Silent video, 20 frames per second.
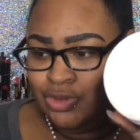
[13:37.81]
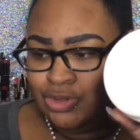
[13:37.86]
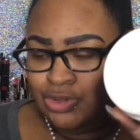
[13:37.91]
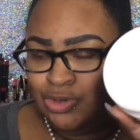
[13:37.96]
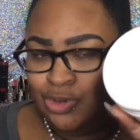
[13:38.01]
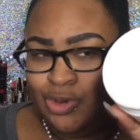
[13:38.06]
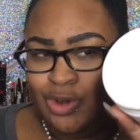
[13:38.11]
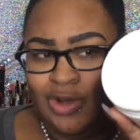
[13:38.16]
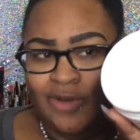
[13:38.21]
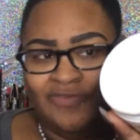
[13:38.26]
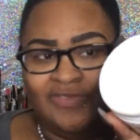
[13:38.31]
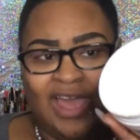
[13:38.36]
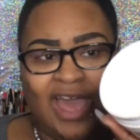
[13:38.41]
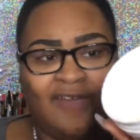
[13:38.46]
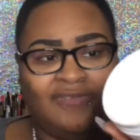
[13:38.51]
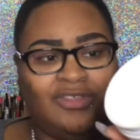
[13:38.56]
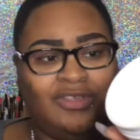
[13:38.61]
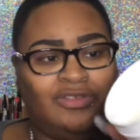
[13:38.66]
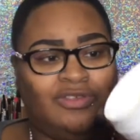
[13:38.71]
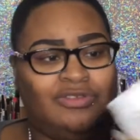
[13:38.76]
soft
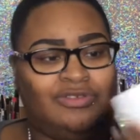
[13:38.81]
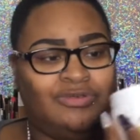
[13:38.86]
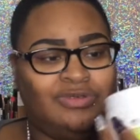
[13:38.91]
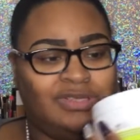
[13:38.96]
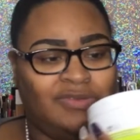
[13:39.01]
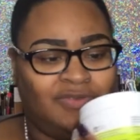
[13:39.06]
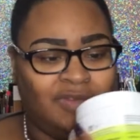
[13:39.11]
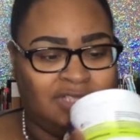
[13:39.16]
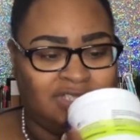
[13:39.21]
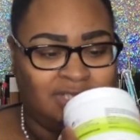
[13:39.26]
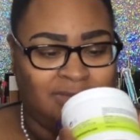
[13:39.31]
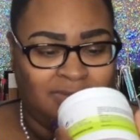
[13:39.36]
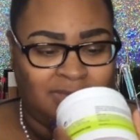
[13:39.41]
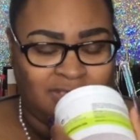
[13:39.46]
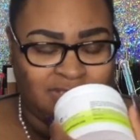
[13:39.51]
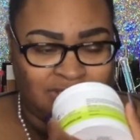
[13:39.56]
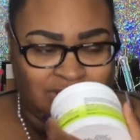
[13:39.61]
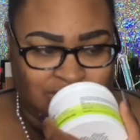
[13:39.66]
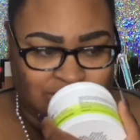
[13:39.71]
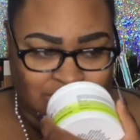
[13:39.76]
after you use it for deep
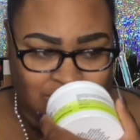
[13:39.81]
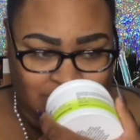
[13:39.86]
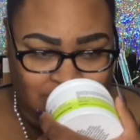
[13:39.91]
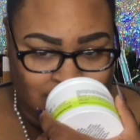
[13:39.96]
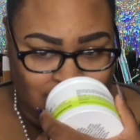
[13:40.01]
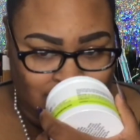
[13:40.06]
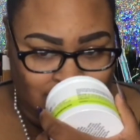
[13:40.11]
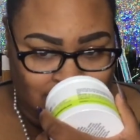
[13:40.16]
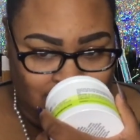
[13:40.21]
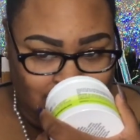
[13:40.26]
condition.